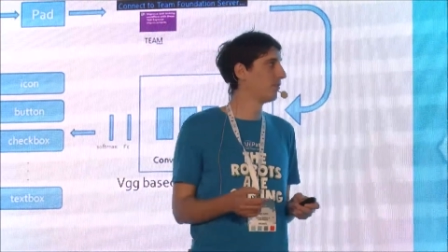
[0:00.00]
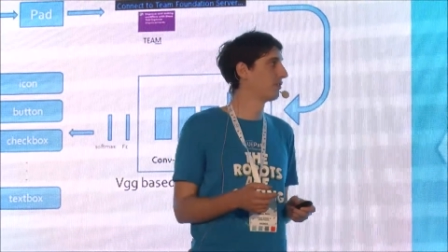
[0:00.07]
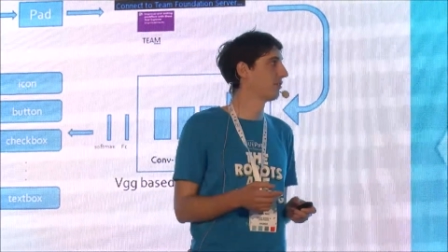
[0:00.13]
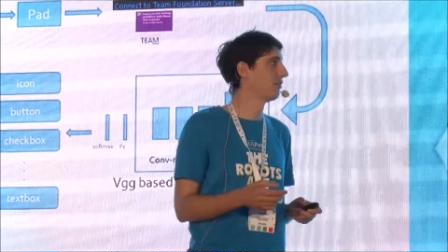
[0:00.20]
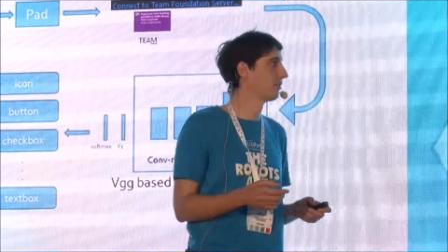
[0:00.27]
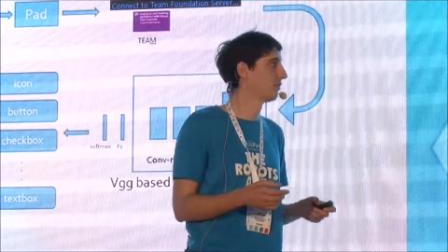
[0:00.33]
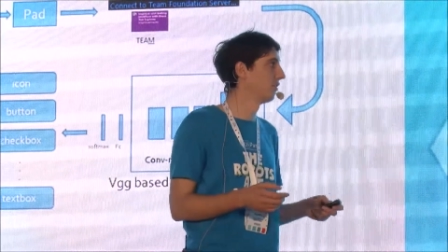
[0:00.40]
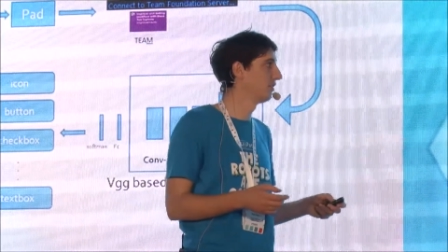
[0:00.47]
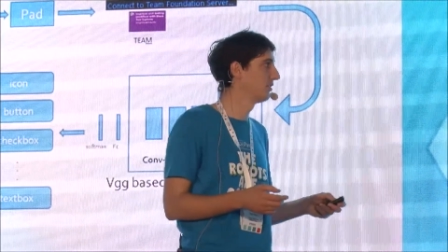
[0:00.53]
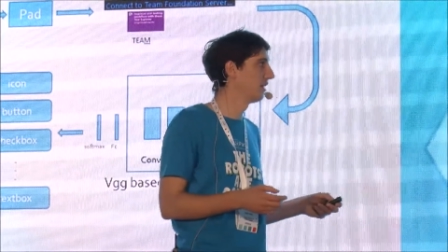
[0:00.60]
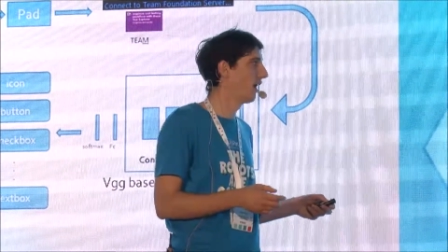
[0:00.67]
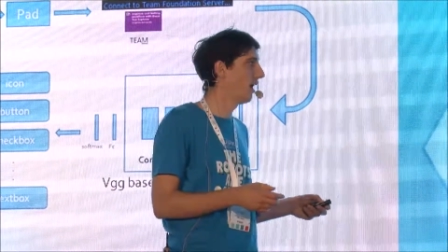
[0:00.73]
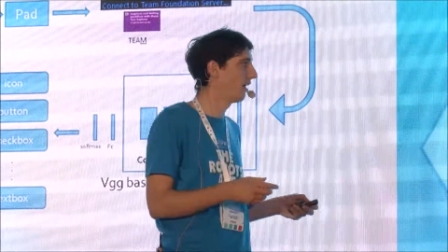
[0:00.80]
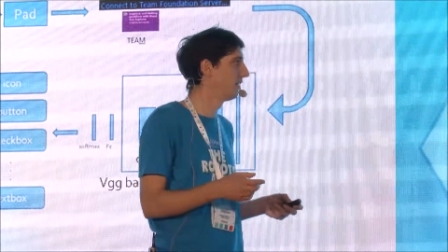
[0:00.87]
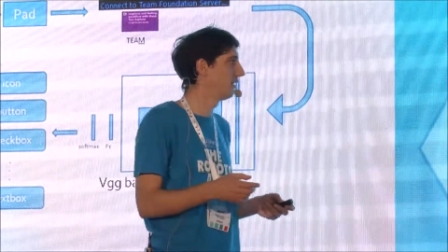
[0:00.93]
controls.
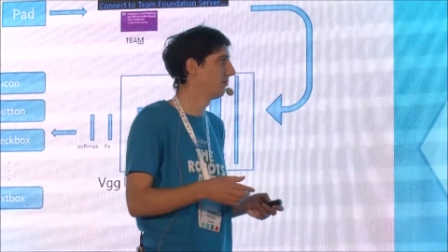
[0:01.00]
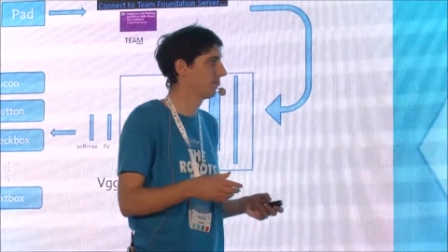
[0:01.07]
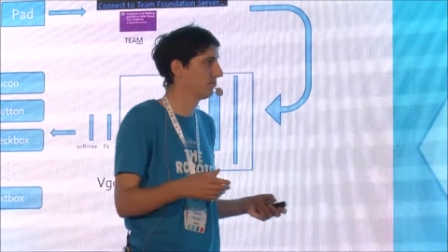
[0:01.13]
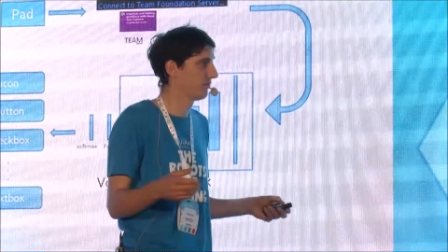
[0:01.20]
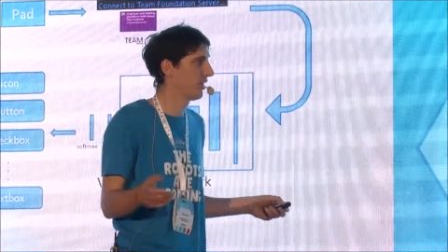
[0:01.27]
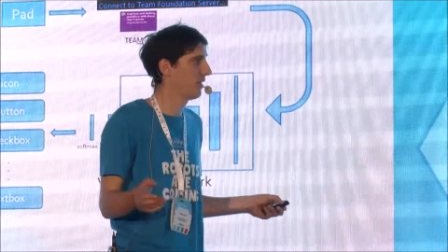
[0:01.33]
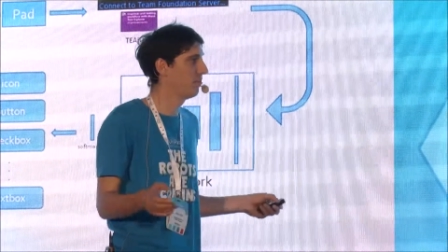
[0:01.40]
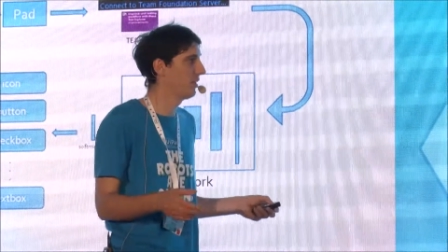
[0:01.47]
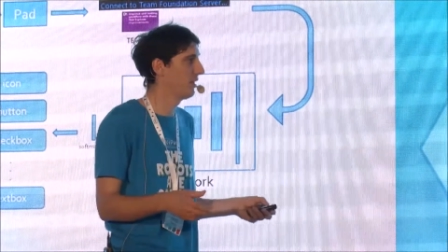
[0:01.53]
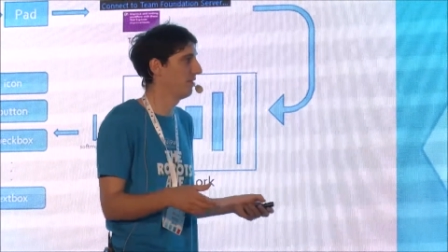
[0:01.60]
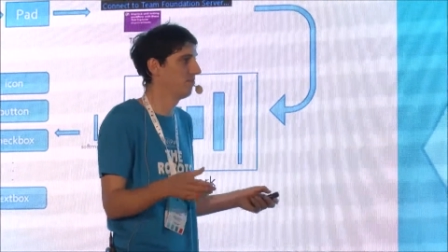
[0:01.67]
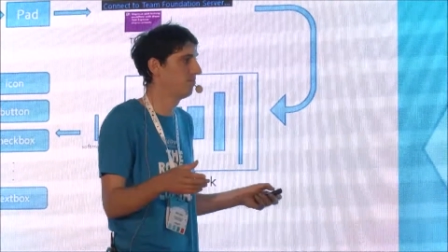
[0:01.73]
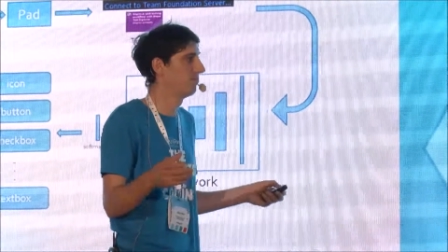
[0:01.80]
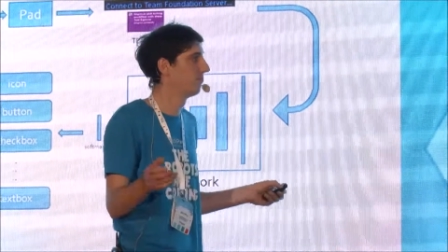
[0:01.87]
Other can be